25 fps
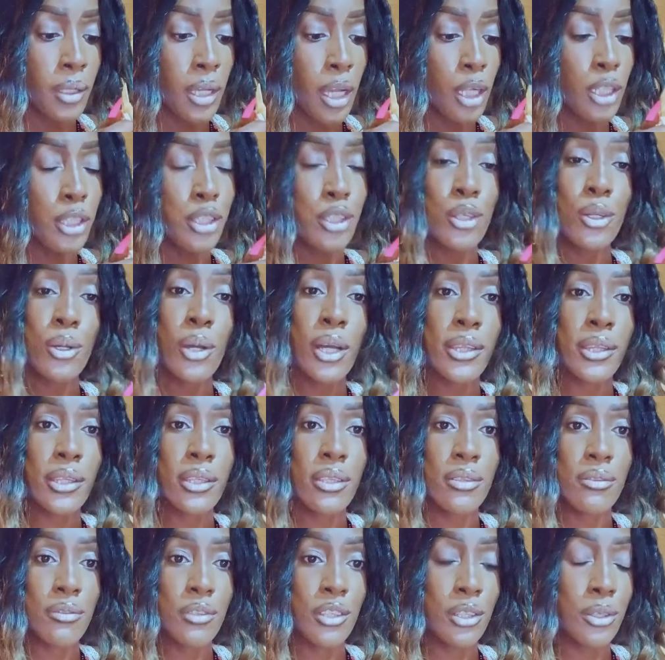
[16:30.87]
I also don't want
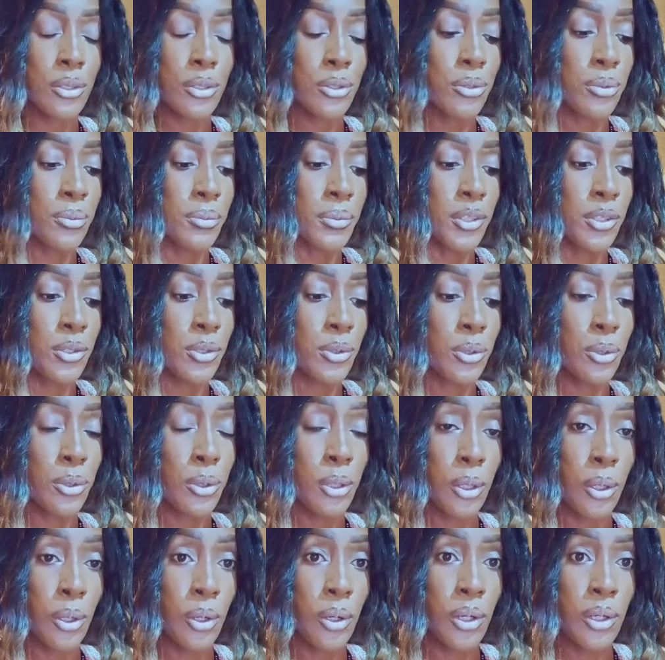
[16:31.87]
this video to be so
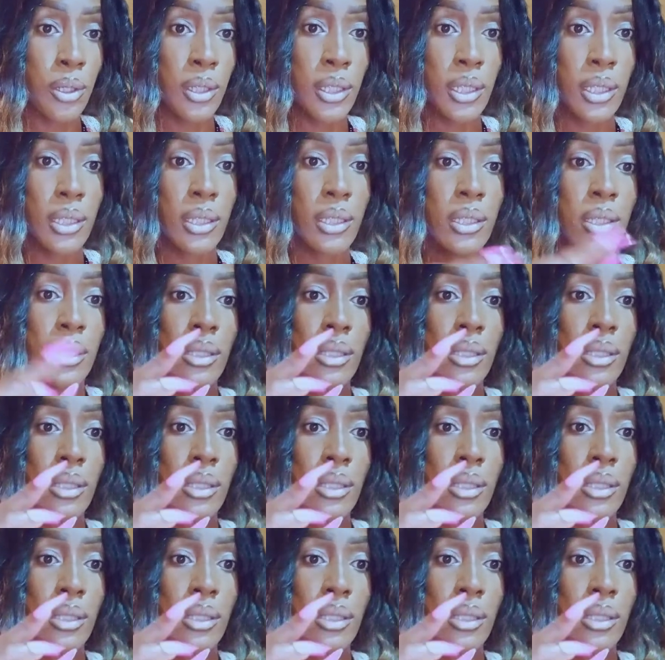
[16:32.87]
long.